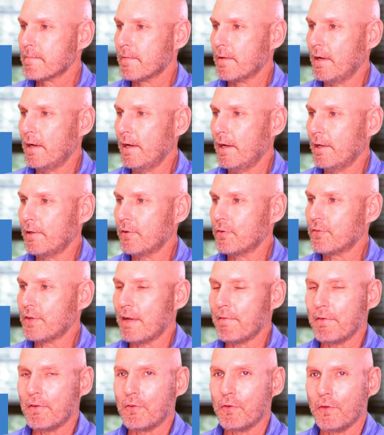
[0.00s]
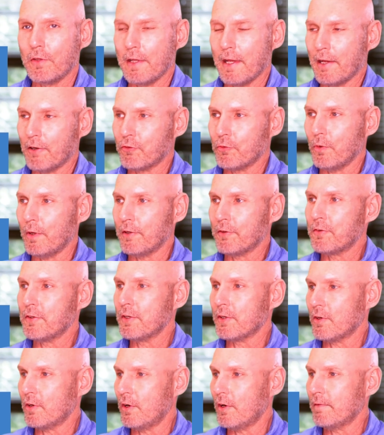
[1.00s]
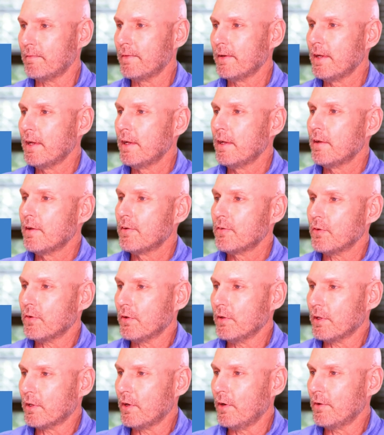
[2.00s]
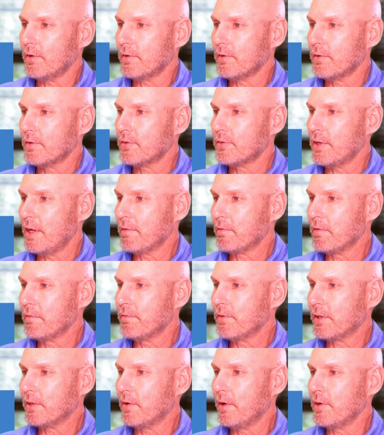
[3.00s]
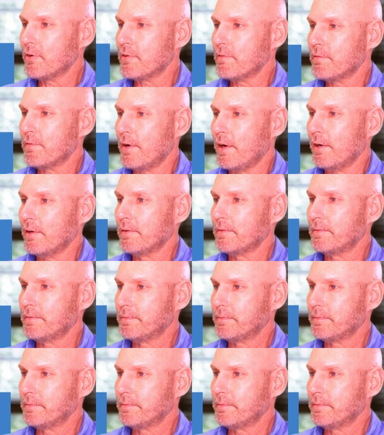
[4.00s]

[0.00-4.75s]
to save it to the actual SD card. So click on Save Configuration File,